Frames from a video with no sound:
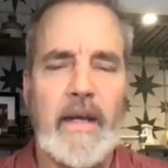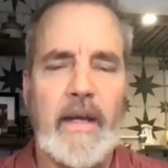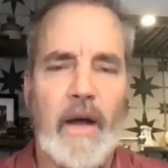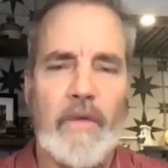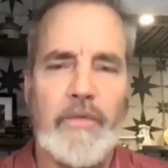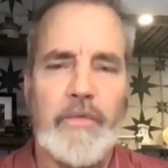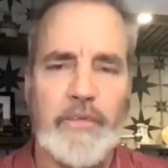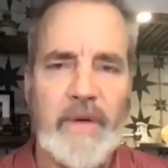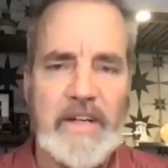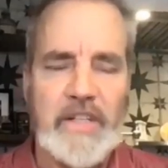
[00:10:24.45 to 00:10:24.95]
A
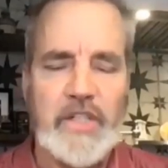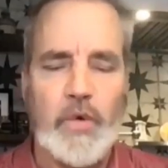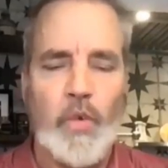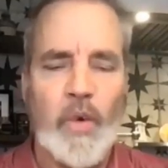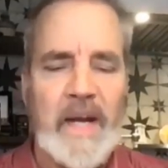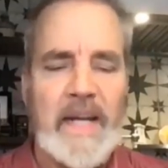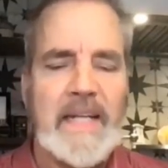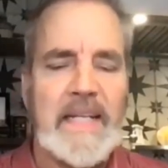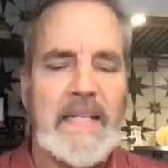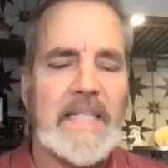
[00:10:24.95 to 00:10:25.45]
fresh
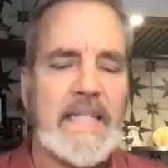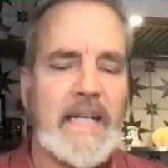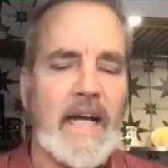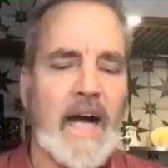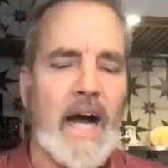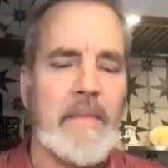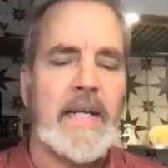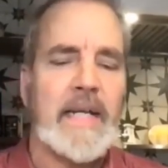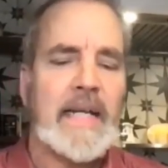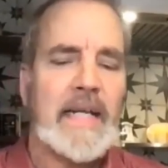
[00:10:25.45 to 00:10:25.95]
wind is
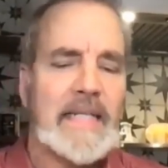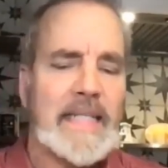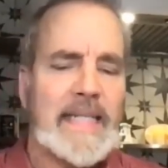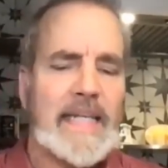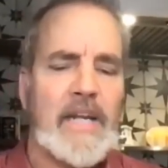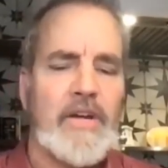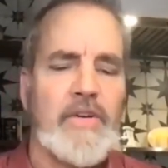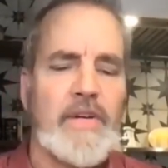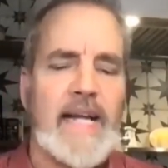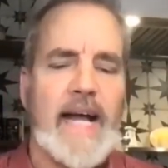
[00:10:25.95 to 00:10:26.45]
coming and is
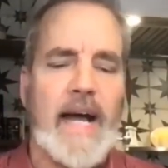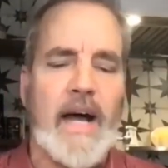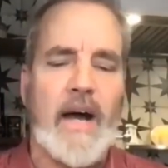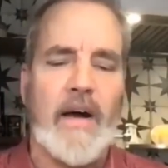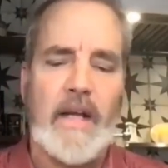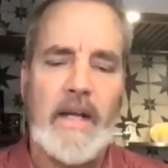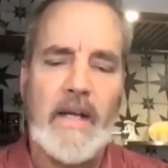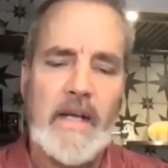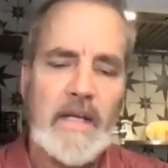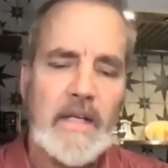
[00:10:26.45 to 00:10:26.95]
here
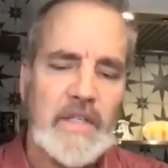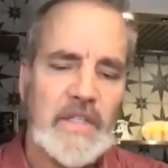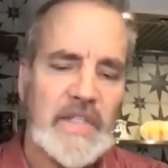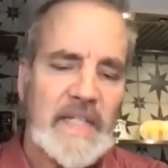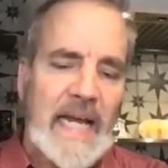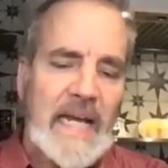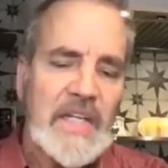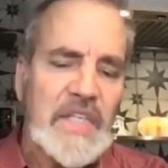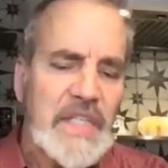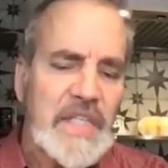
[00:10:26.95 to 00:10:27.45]
now.
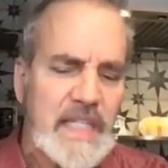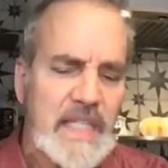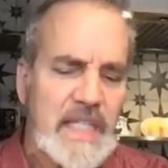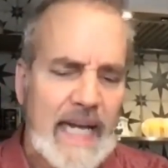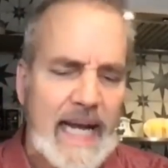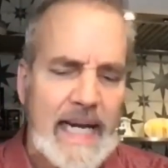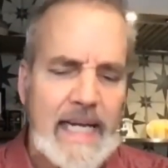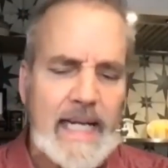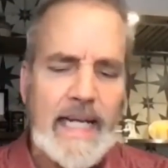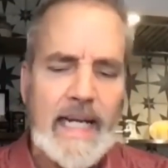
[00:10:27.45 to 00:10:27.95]
Stay
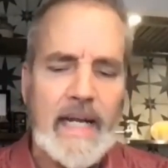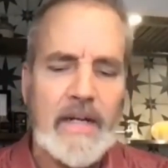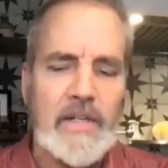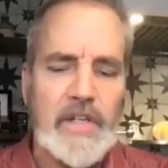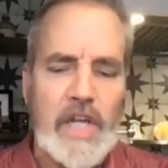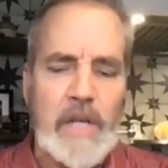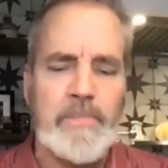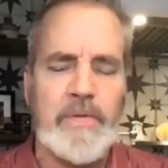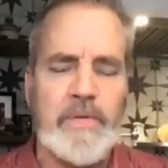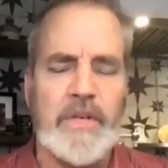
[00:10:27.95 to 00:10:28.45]
steady and
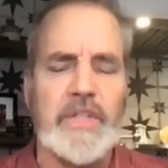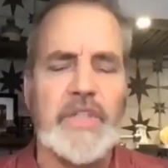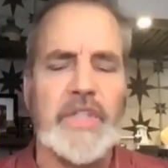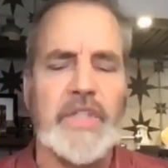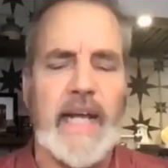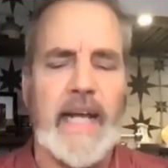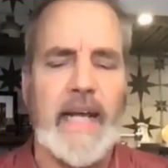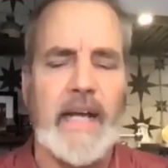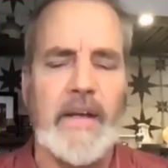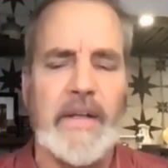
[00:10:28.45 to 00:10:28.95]
keep your
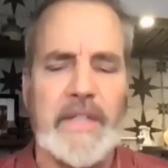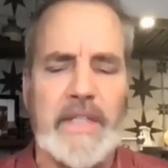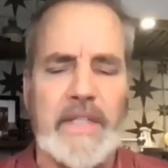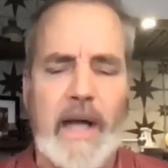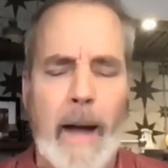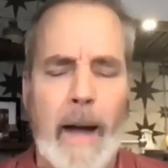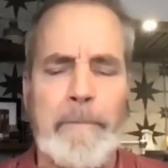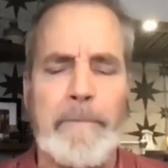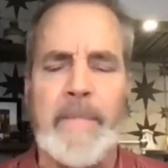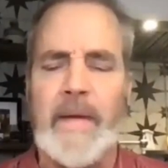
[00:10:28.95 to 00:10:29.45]
sails
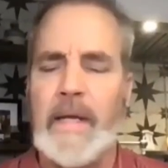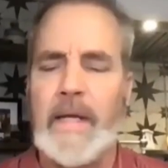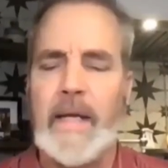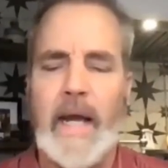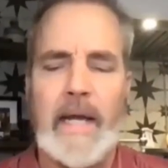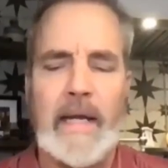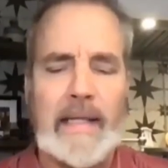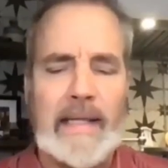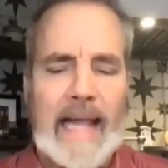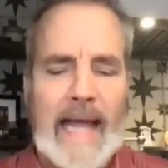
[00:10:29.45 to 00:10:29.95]
up
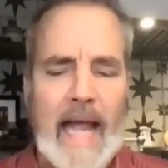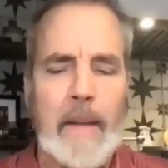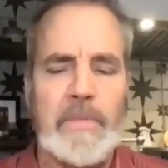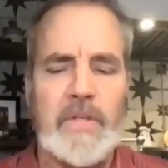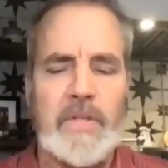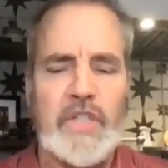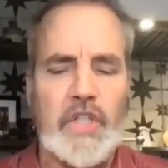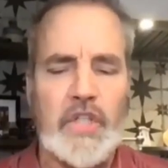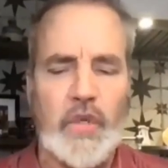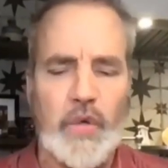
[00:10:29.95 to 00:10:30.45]
and
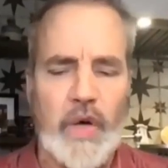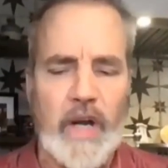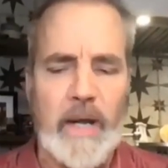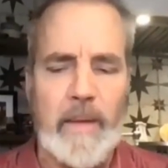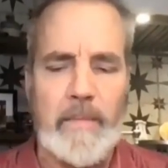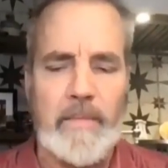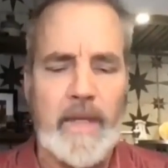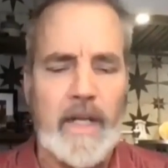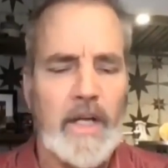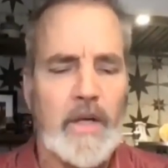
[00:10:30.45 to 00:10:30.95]
lamps
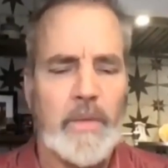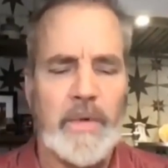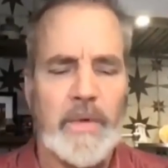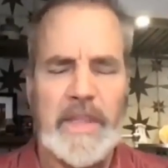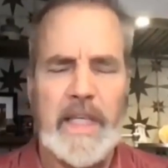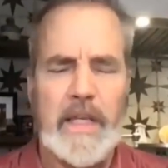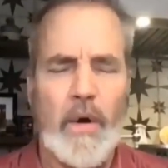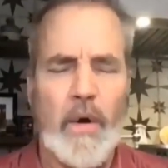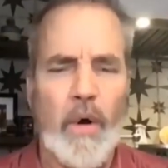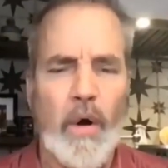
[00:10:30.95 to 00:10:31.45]
trimmed
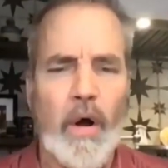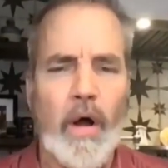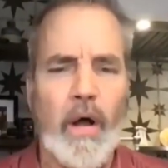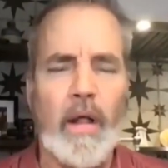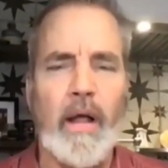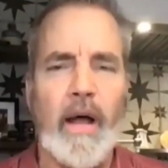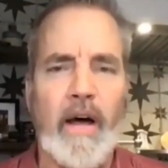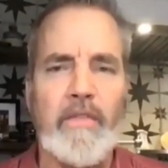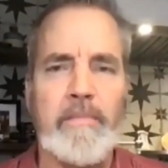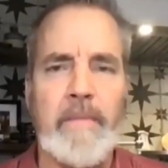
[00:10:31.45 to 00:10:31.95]
with the
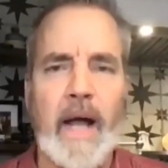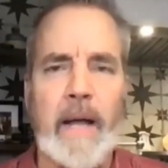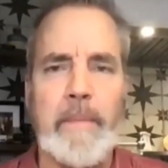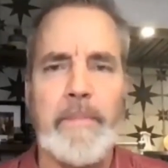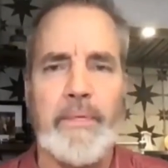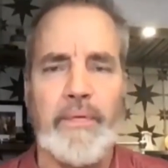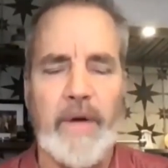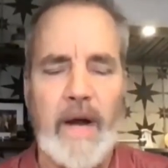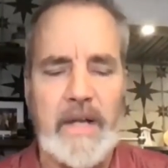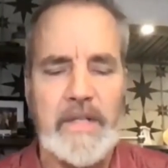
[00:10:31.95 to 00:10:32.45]
oil of my
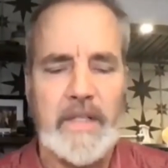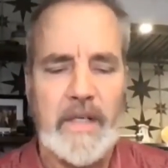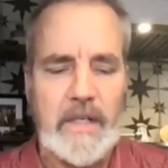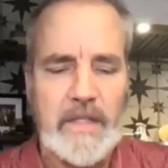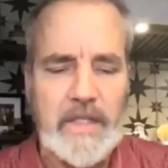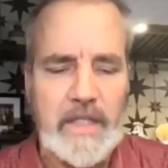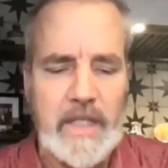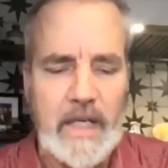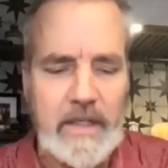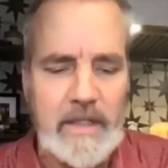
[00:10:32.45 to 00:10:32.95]

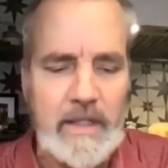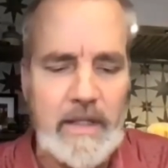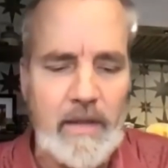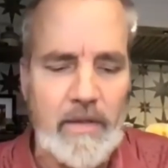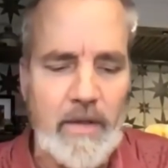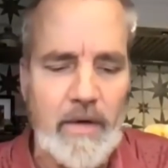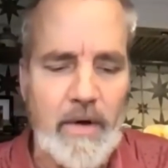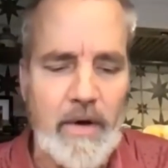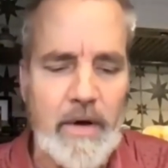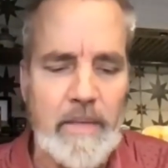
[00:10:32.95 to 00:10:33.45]
presence, says the
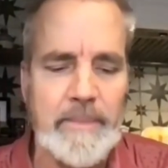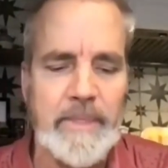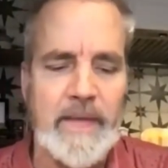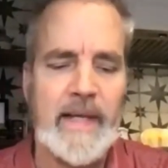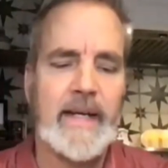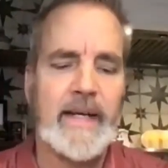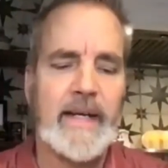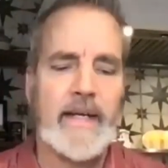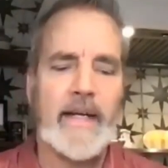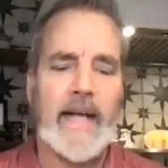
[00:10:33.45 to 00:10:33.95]
Lord,
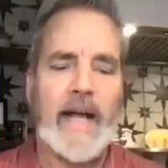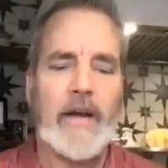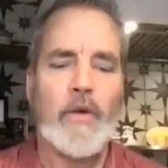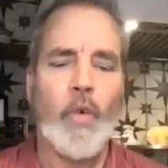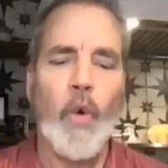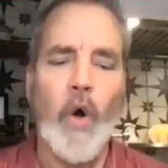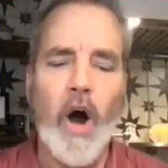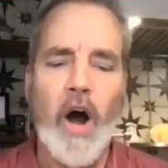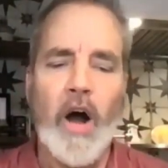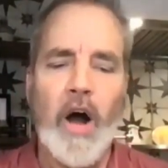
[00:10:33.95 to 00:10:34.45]
and
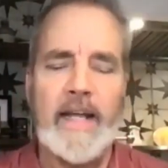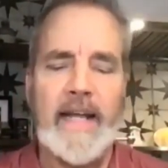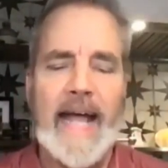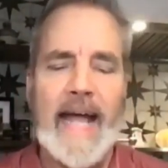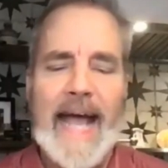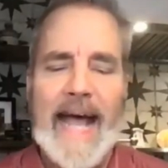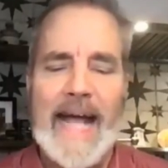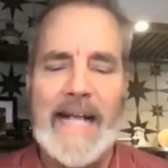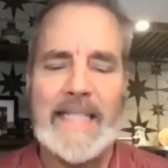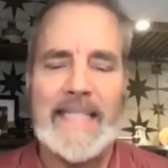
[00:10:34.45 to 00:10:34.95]
walk
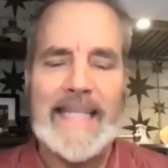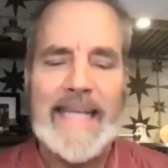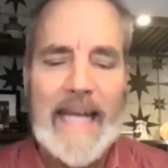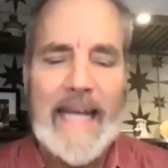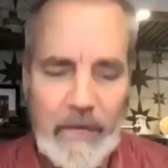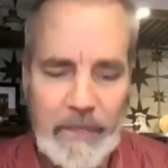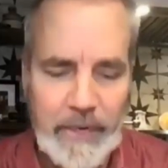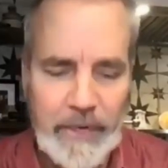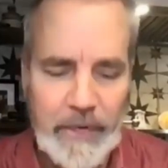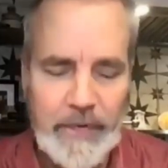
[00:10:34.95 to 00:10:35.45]
as
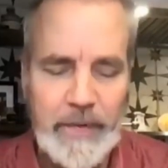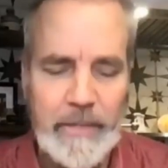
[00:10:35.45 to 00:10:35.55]
if